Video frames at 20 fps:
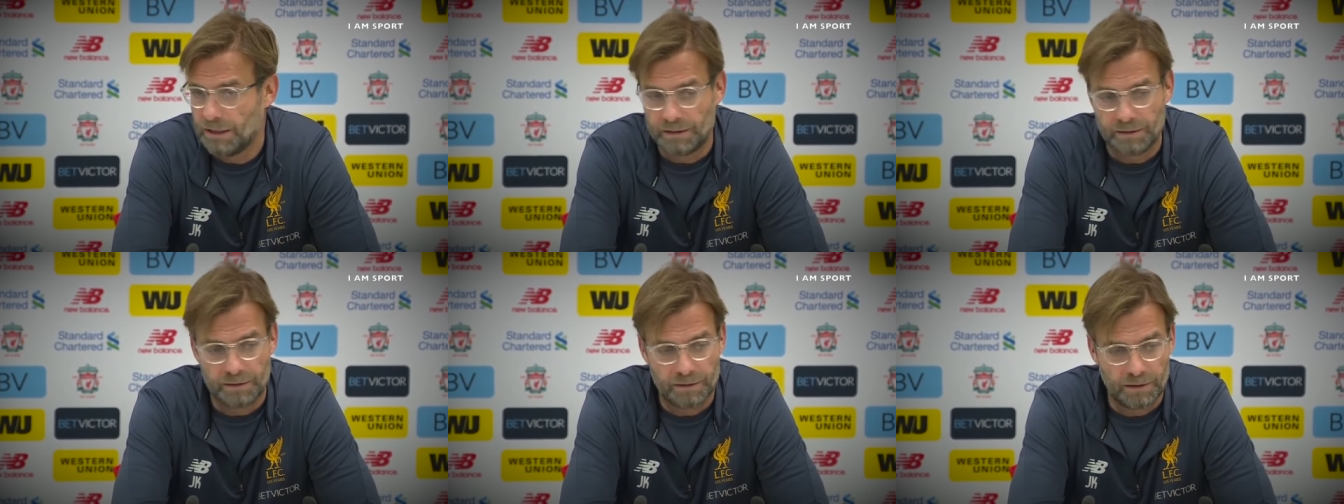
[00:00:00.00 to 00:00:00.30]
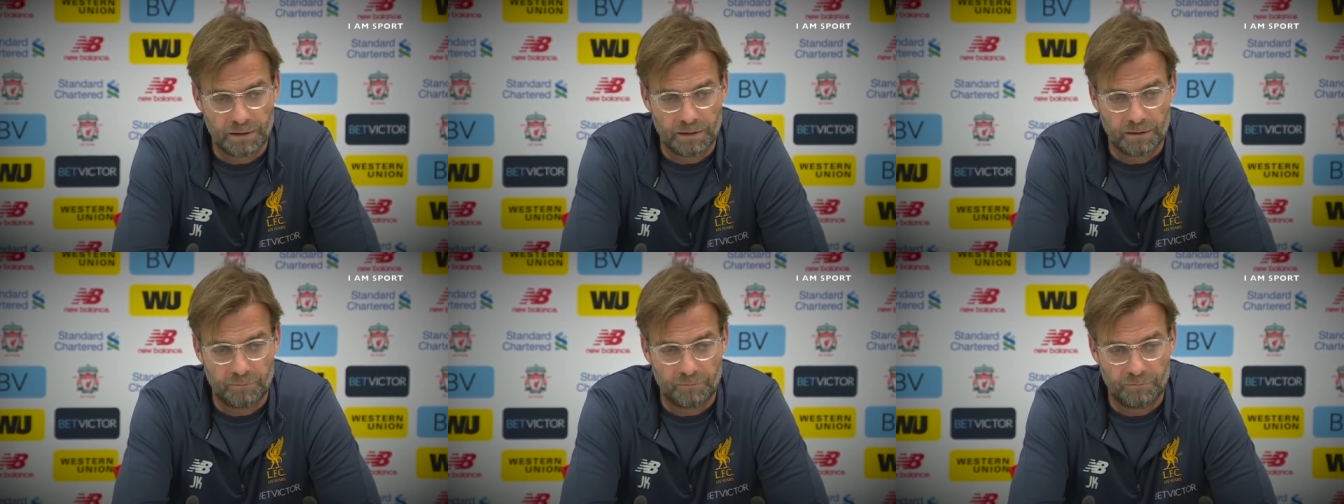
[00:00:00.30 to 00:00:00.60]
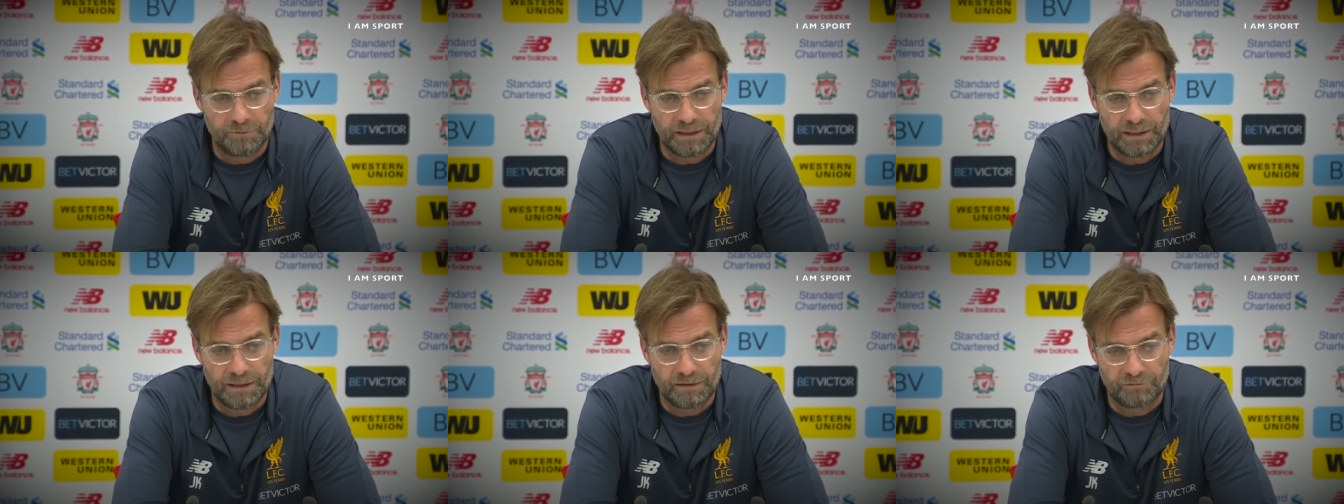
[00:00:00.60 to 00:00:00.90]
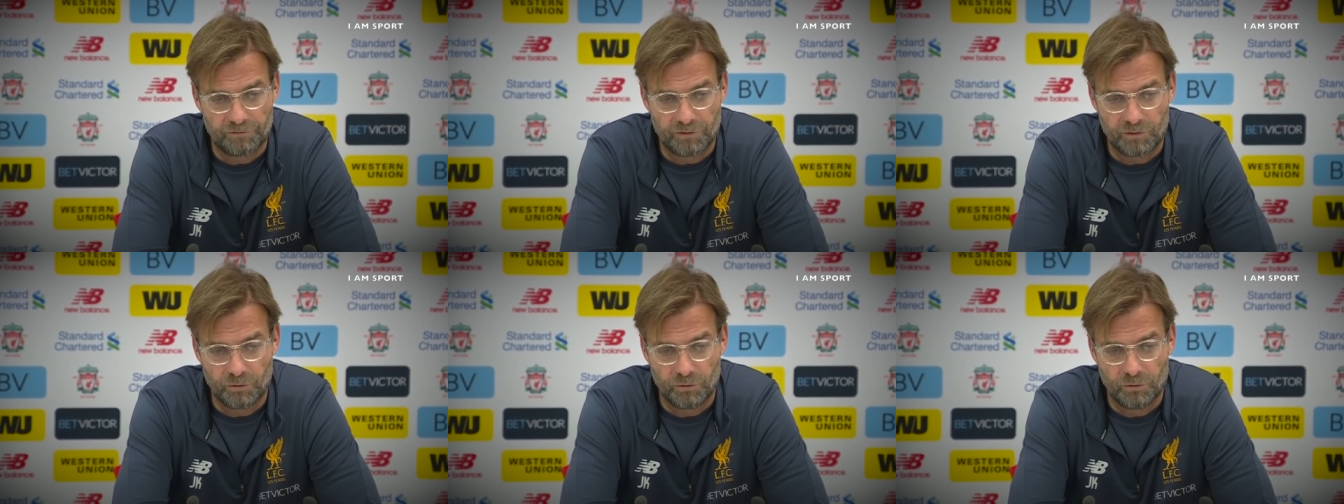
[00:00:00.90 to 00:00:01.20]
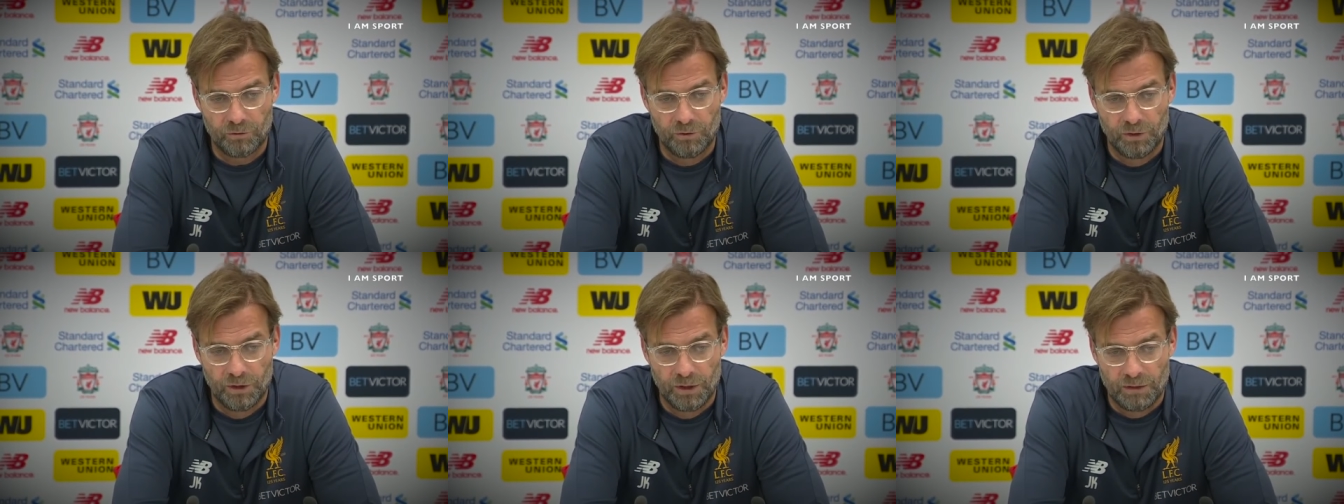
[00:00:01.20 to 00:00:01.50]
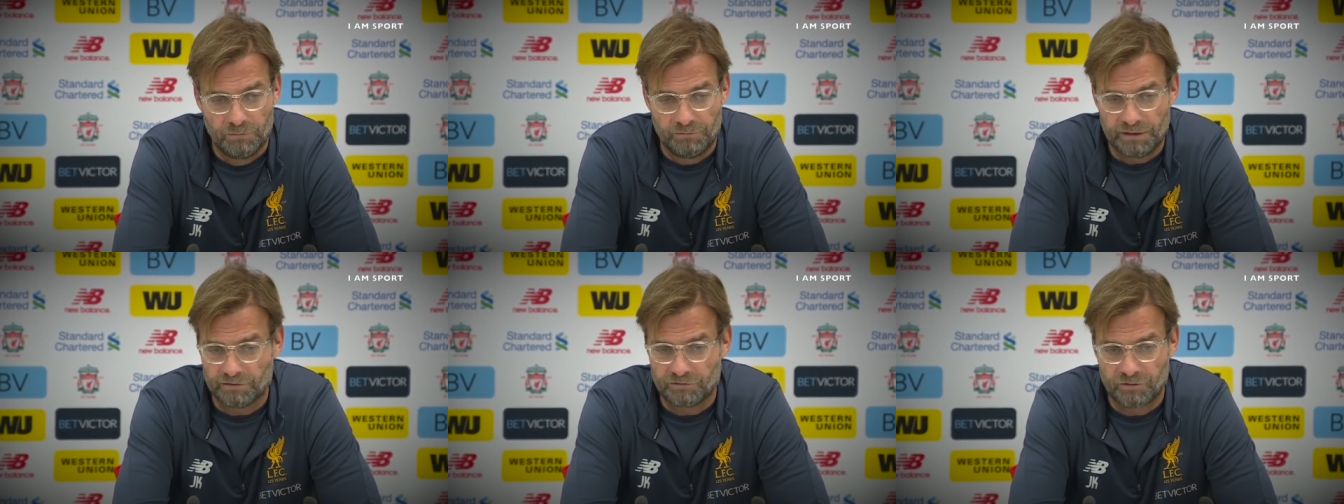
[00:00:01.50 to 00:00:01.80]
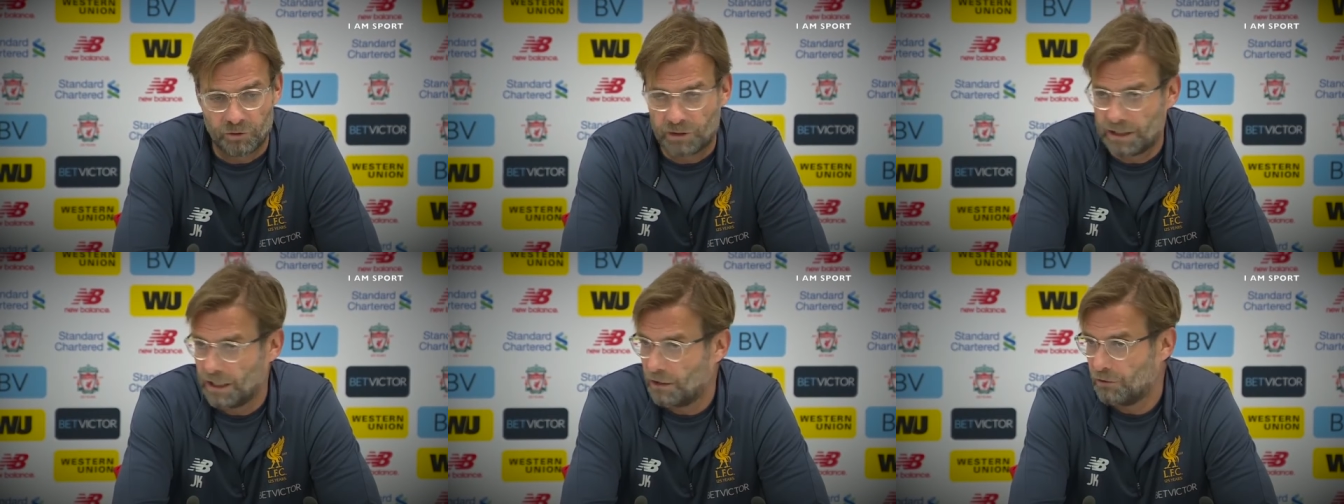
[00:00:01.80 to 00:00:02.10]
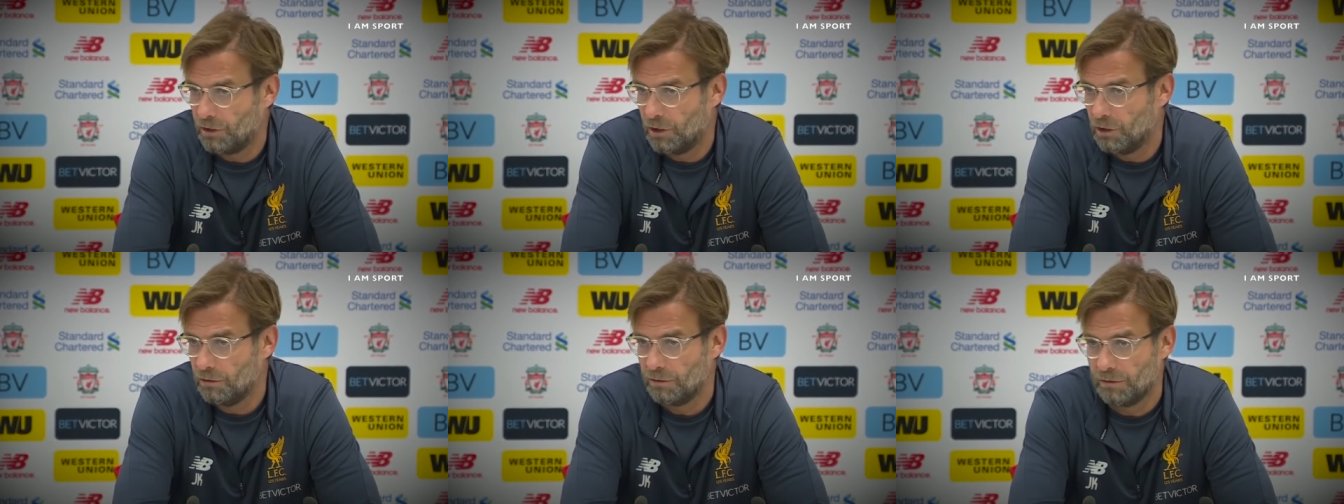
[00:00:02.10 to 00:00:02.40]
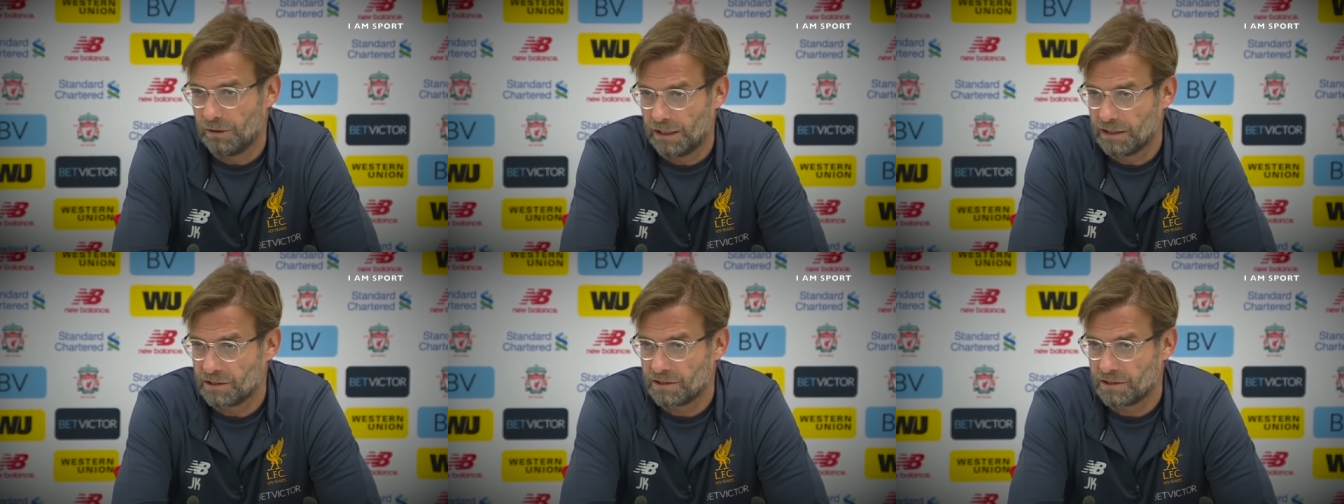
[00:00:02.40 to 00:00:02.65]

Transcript: and um, we have to we have to carry on.